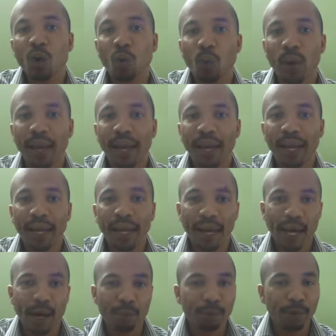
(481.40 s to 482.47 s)

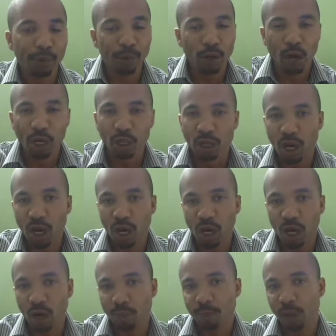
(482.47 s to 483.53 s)
where people are